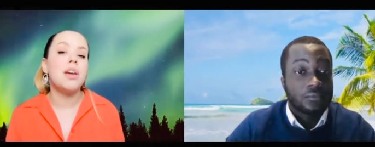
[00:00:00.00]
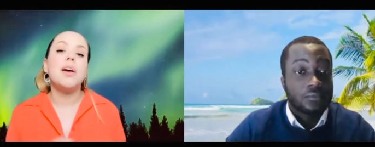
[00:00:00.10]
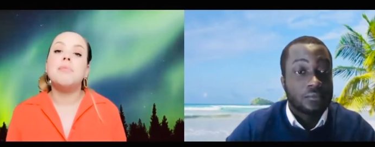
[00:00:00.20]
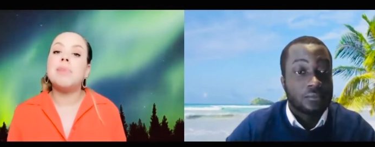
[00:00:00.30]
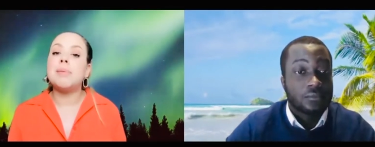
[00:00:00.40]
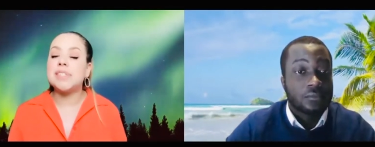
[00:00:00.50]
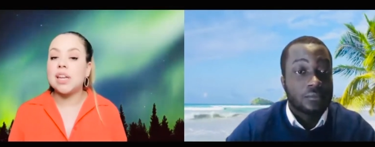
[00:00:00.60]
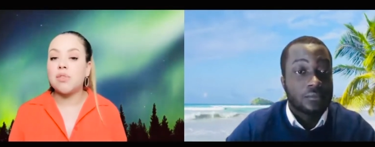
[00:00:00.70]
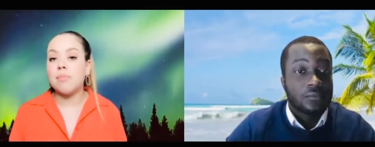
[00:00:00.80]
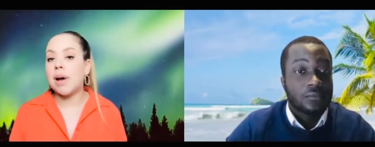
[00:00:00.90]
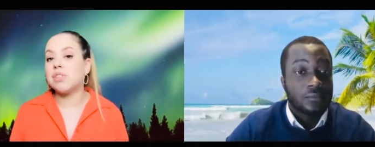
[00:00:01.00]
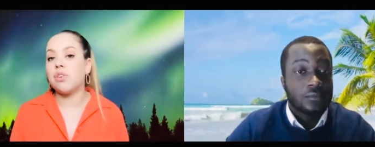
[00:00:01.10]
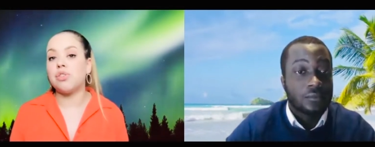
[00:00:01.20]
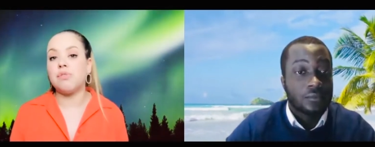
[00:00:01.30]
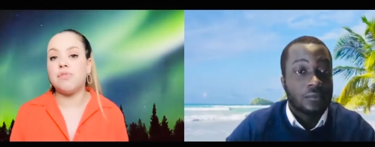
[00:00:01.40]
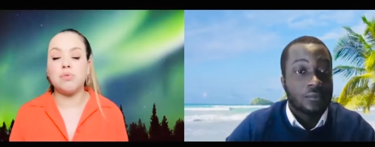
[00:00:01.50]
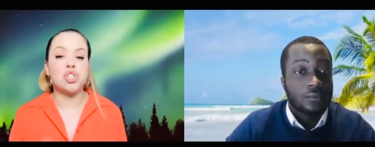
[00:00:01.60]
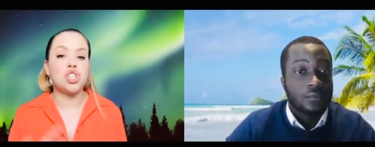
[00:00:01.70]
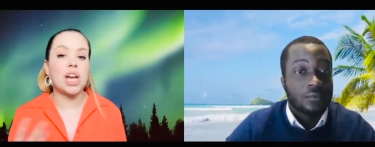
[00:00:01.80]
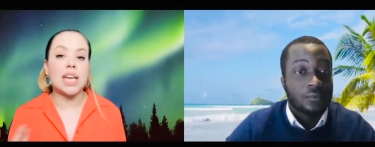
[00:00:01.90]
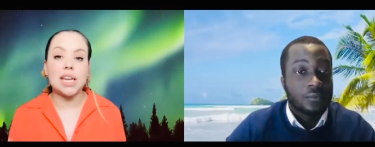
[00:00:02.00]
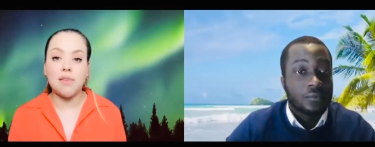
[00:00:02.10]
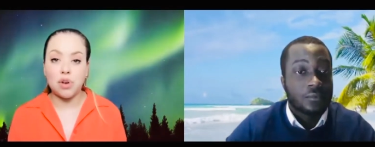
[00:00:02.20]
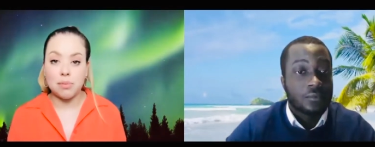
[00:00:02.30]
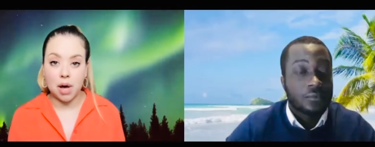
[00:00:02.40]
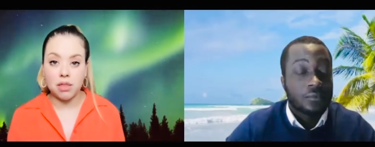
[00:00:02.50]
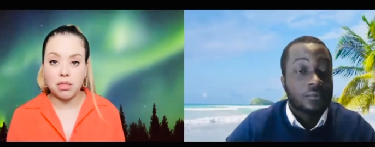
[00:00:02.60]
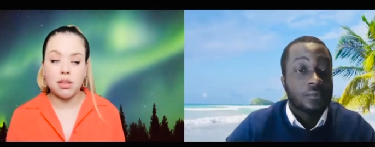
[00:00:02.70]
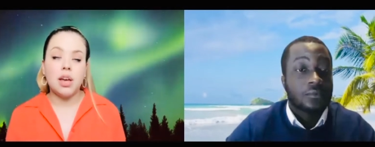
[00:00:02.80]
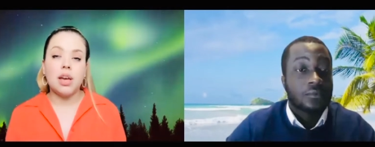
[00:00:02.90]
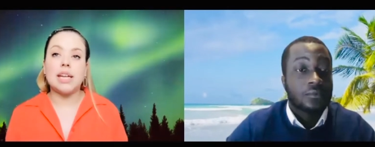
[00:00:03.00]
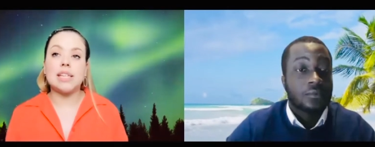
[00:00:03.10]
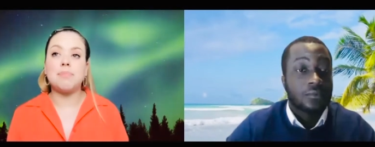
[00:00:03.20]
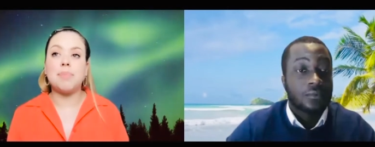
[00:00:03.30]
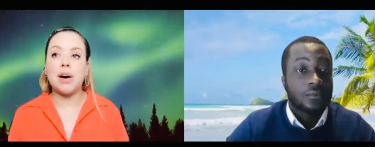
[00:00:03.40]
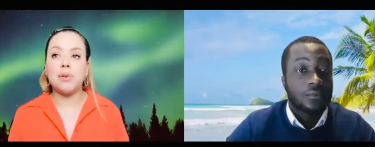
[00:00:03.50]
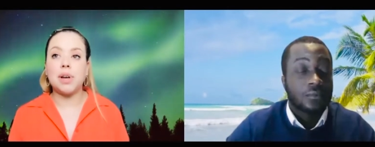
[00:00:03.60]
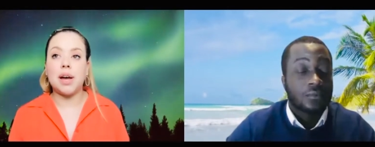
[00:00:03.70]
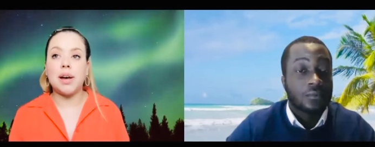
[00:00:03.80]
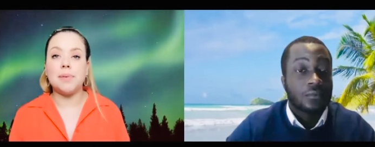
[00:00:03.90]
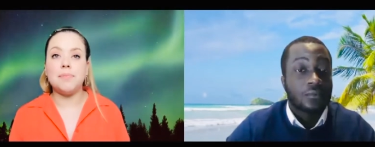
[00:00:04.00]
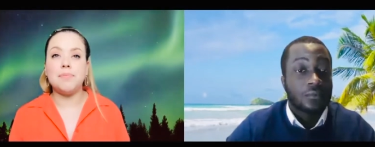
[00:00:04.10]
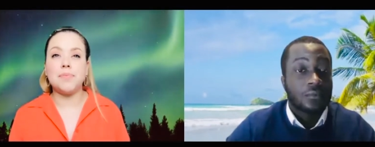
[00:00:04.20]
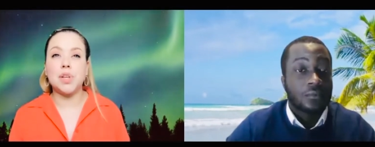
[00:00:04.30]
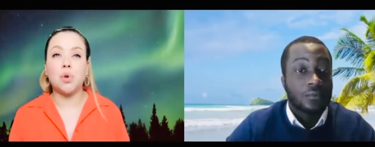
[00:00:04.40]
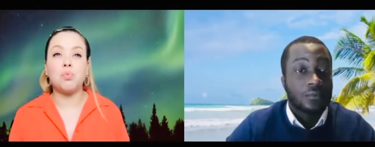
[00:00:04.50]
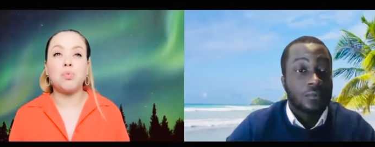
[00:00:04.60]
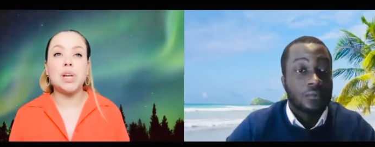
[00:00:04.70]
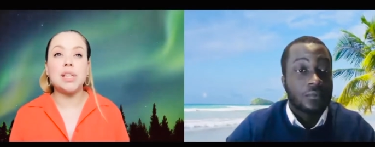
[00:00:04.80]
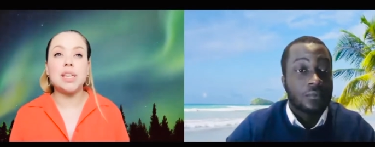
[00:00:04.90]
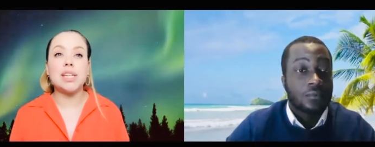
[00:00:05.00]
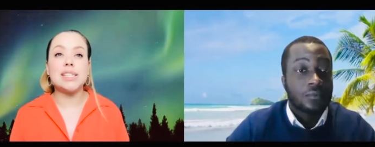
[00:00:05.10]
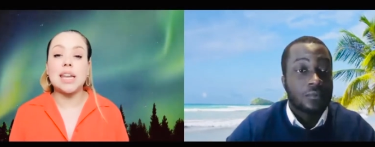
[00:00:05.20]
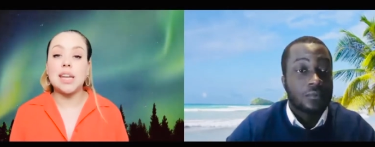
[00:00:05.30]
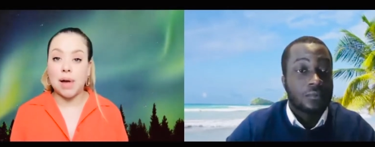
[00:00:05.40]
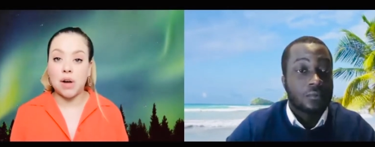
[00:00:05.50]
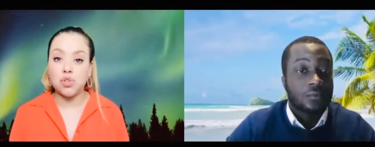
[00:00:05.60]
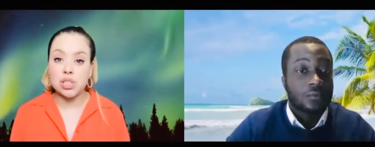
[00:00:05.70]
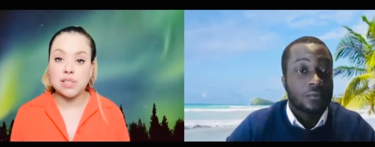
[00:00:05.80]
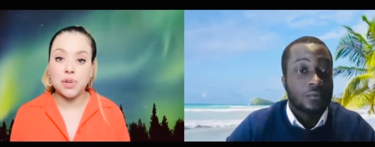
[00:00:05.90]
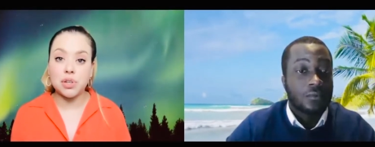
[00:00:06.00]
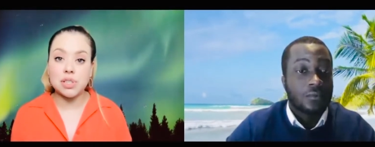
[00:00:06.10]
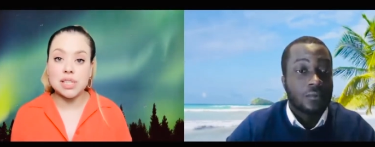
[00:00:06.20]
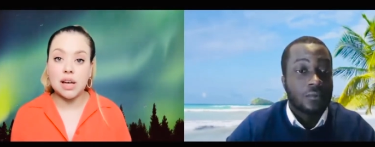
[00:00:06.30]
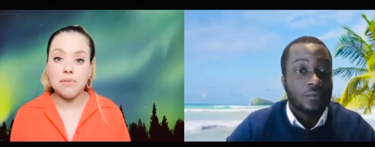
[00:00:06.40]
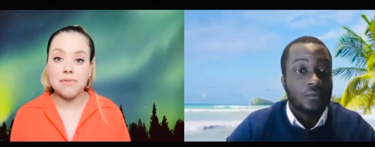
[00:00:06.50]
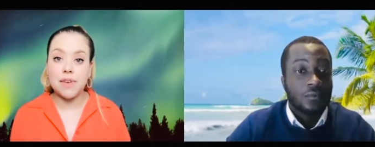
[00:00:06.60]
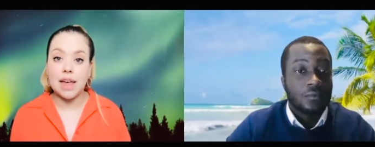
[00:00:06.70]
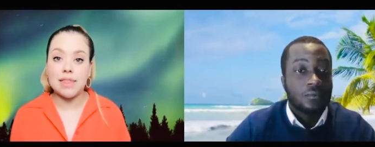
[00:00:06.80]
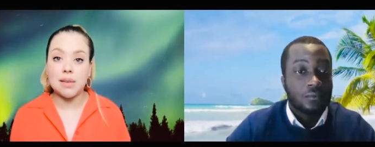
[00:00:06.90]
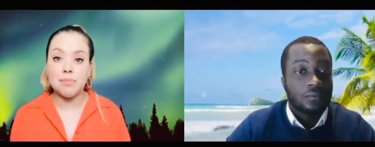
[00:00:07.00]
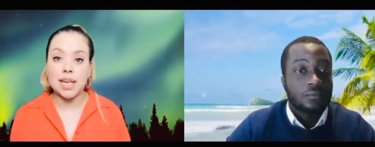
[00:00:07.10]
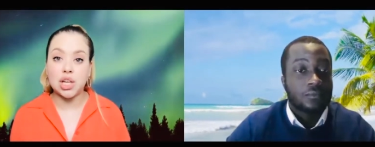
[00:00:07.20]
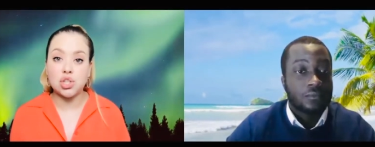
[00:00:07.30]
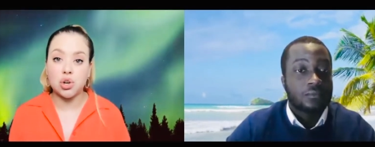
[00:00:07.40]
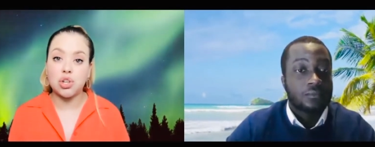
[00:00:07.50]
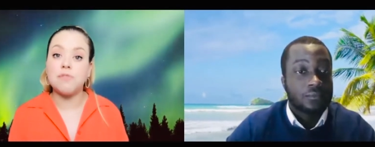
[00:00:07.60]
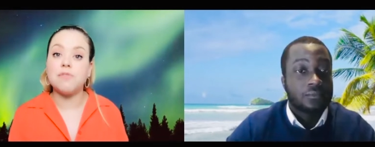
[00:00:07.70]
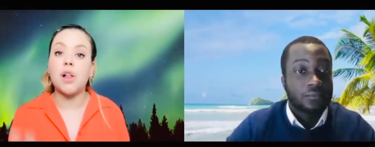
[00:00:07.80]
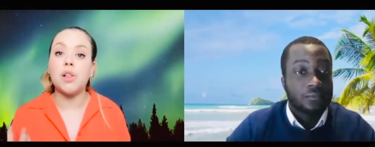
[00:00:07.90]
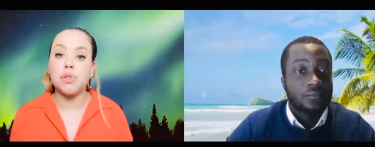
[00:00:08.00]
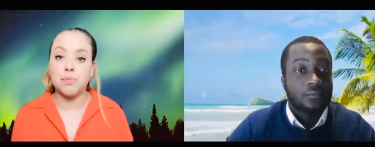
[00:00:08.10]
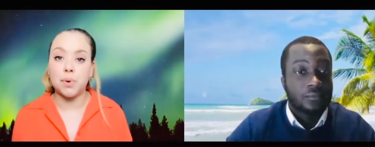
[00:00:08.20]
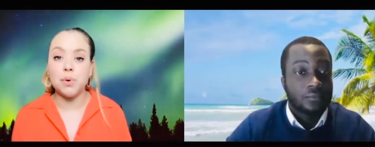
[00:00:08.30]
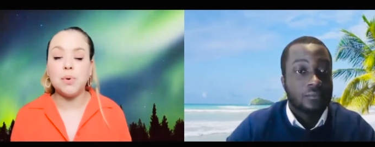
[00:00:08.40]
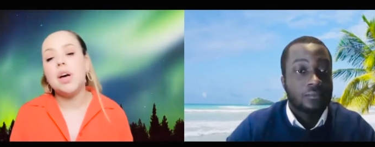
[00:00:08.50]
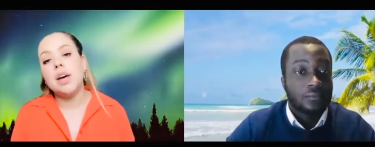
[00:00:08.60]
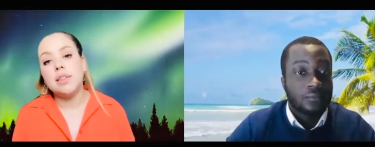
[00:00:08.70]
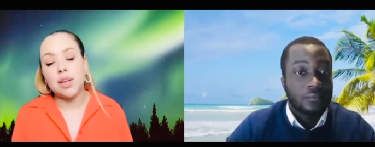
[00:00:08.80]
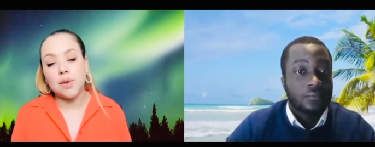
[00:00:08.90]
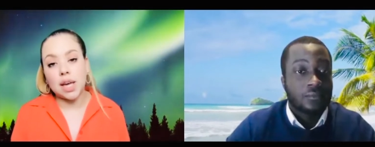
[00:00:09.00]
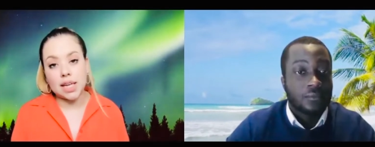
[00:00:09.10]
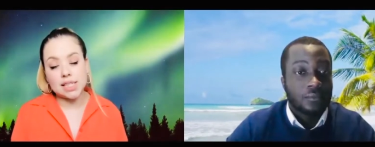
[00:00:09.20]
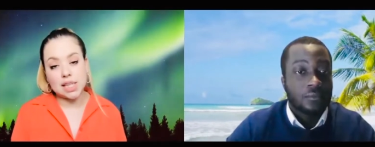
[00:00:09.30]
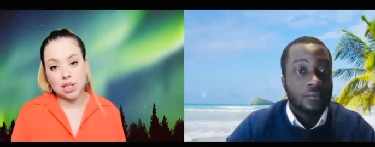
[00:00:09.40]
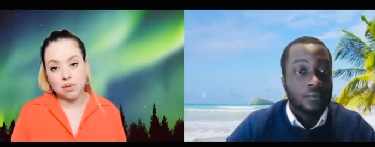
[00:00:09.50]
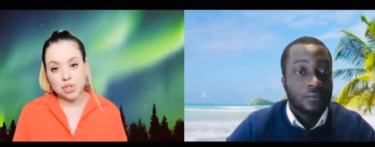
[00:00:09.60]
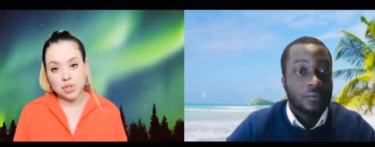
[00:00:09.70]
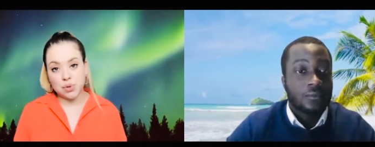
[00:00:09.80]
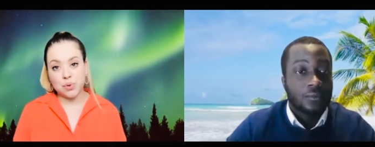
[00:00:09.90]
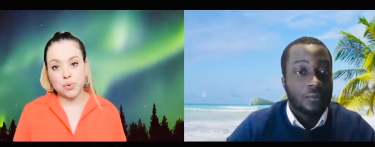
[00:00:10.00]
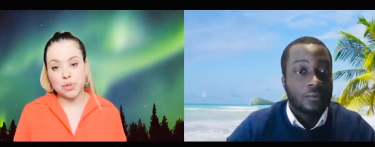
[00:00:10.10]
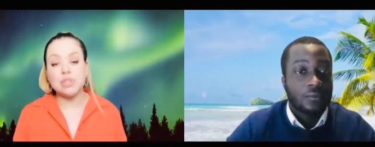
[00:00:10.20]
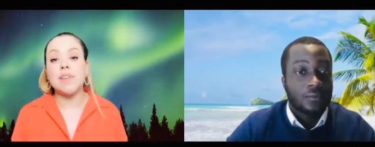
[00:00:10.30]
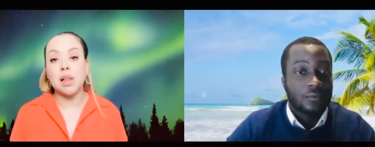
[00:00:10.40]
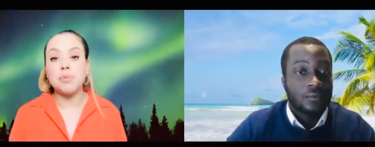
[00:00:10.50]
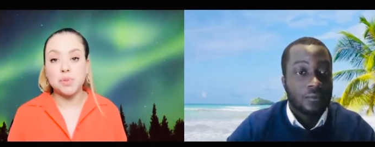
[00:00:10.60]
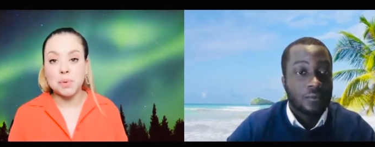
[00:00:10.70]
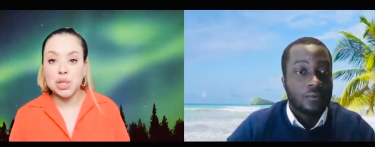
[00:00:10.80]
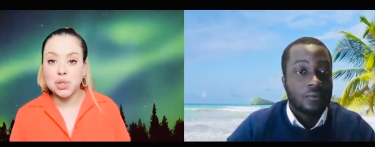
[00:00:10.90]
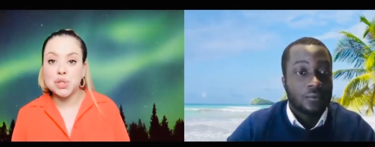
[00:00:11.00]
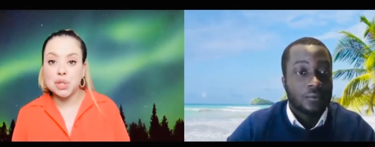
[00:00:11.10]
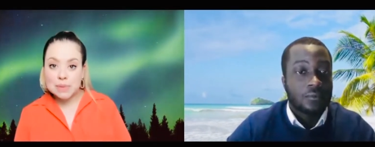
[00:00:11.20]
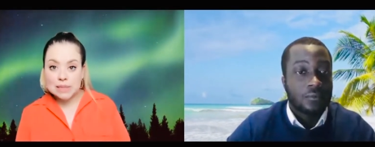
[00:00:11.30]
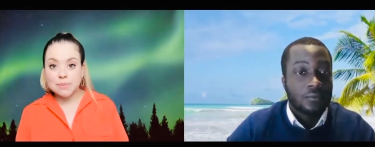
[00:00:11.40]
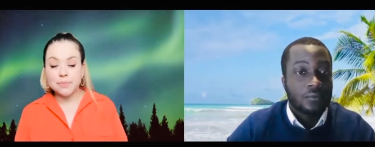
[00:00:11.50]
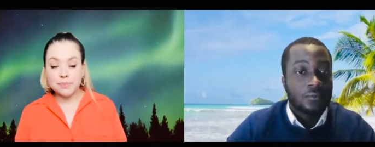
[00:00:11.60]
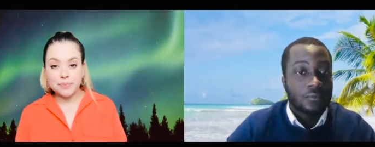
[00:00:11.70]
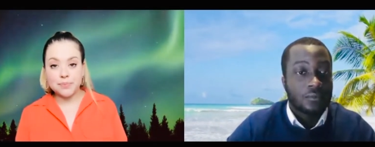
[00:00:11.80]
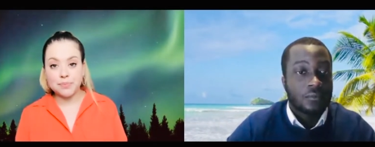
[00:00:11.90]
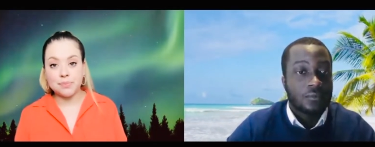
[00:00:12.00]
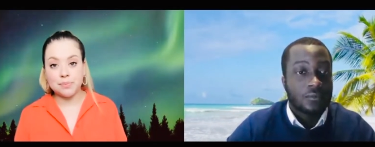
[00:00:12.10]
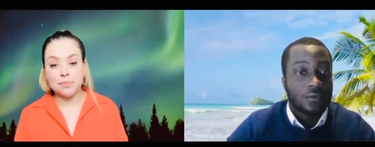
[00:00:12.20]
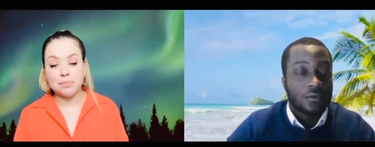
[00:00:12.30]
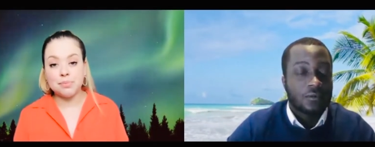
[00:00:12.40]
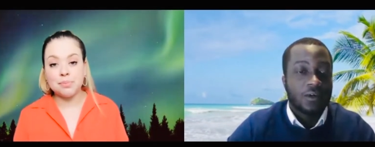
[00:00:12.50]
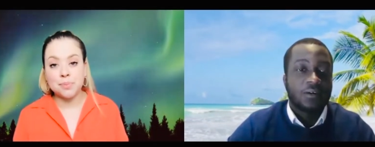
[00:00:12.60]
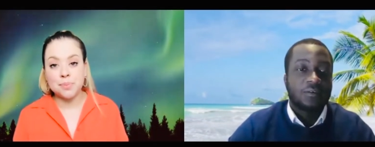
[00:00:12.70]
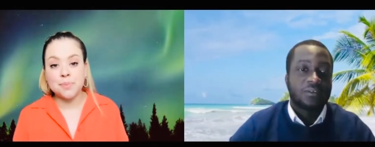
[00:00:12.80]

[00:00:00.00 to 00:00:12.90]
Speaker 1: maybe set a reminder on your phone to check in every month. It's about, um, you know, really setting boundaries for yourself and then making sure you follow through that you can continue to, to develop those relationships.
Speaker 2: Wow.